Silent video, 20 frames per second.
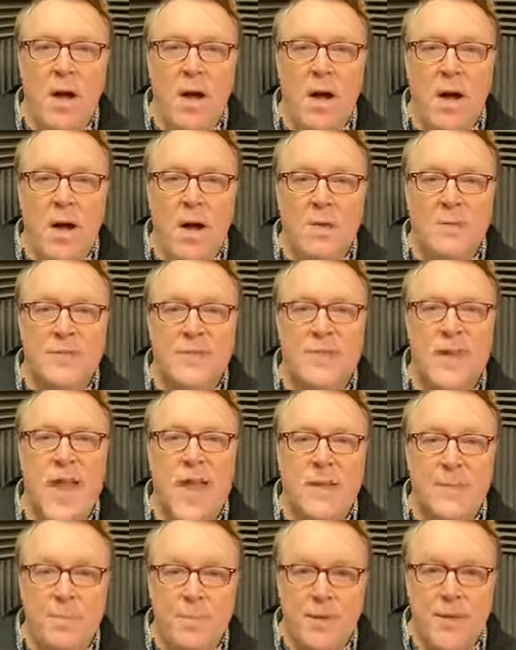of
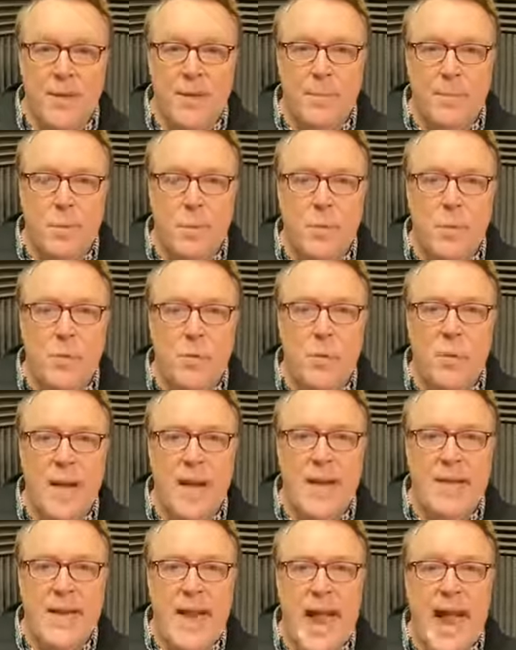10 people
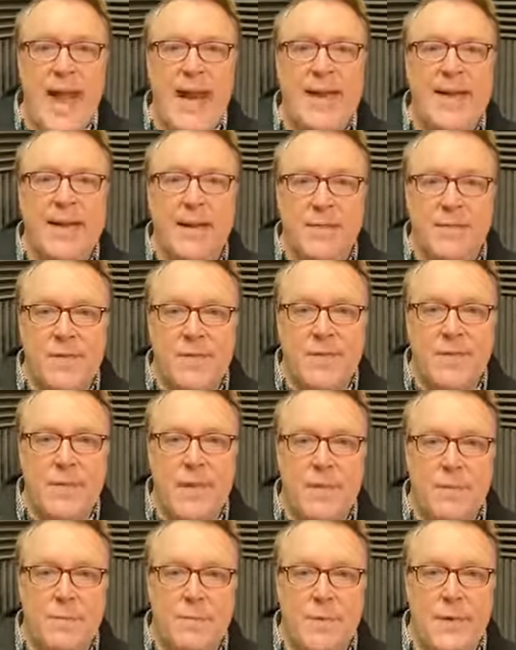and 8 of the
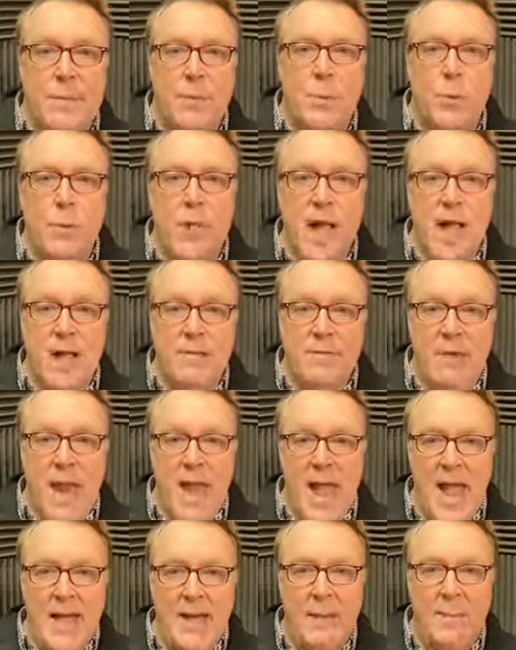10 people have
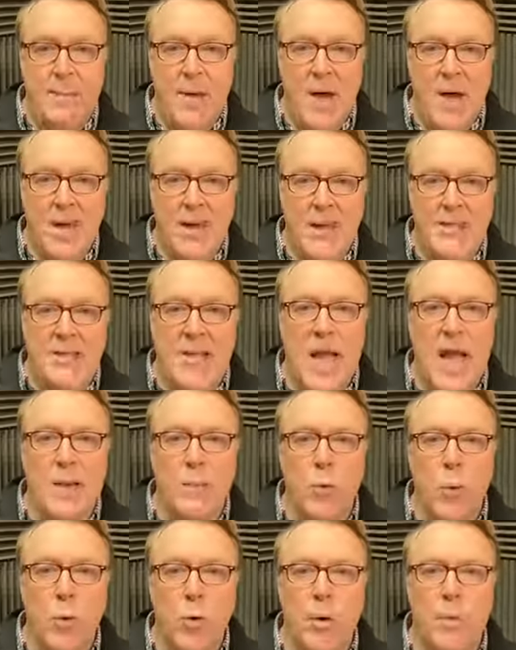antibodies
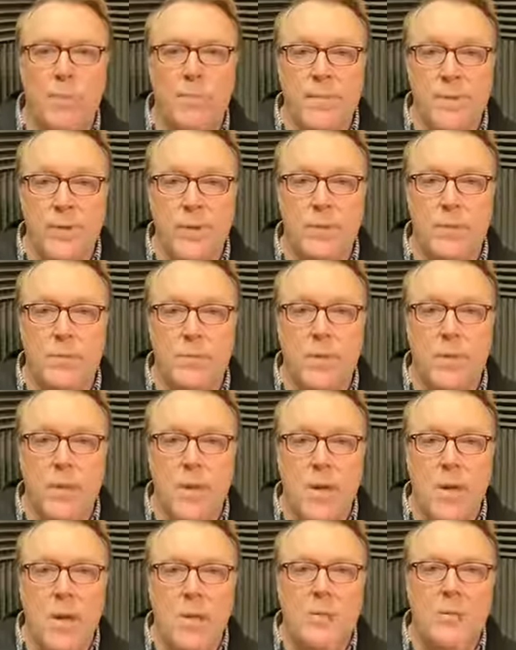and were immune
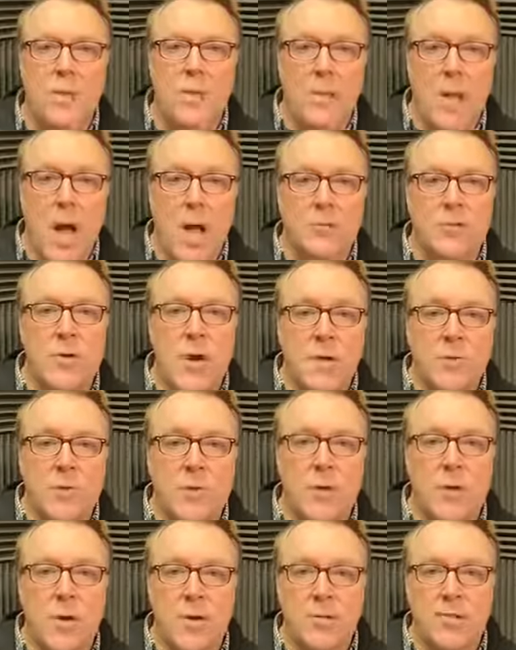to
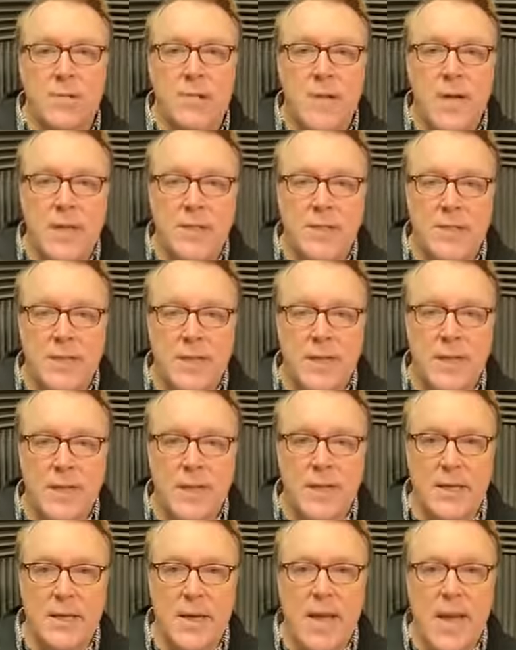contracting
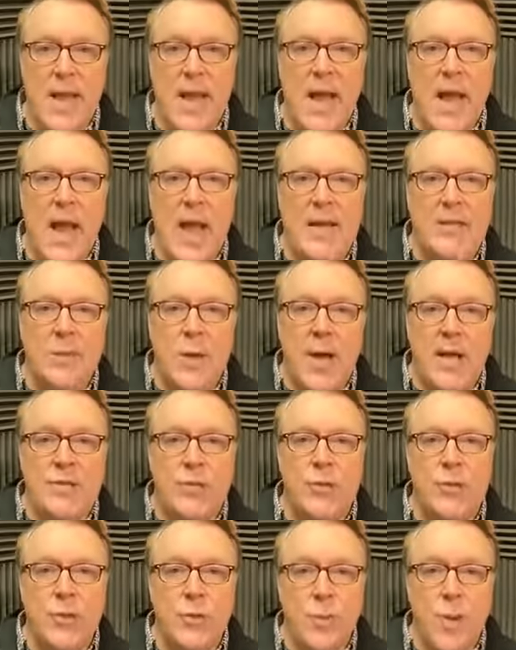COVID-19, and you had
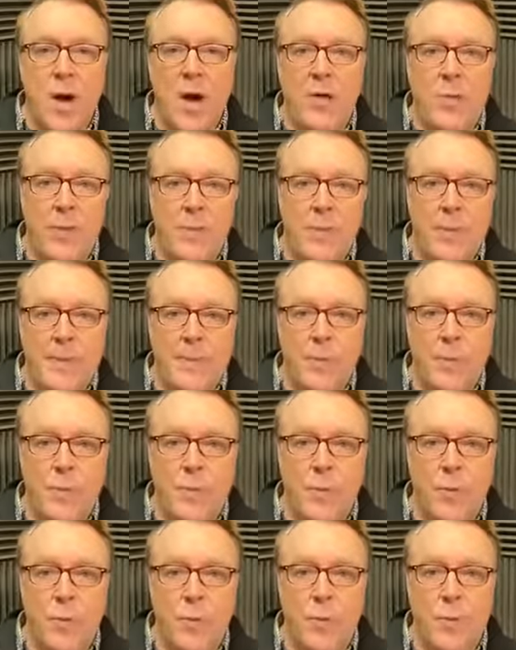2 other people in
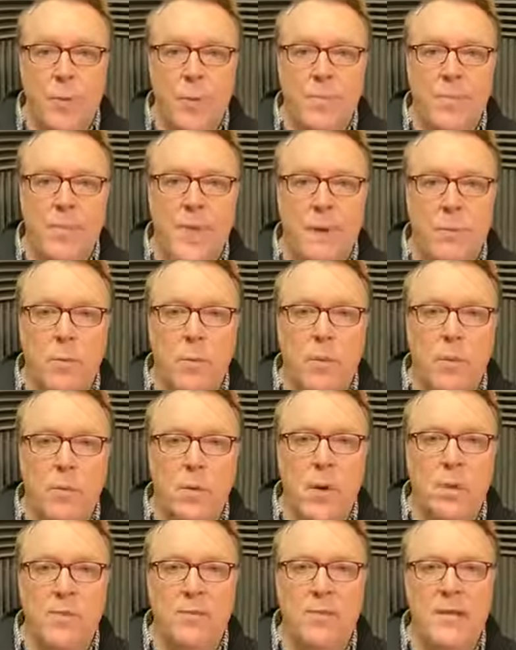the room that were
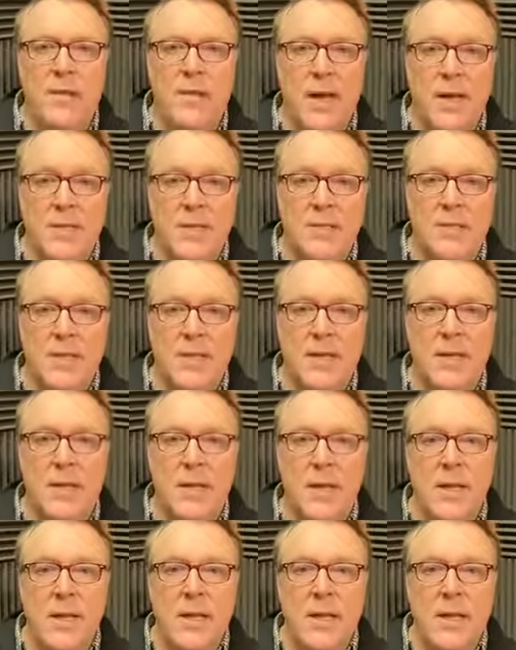COVID-19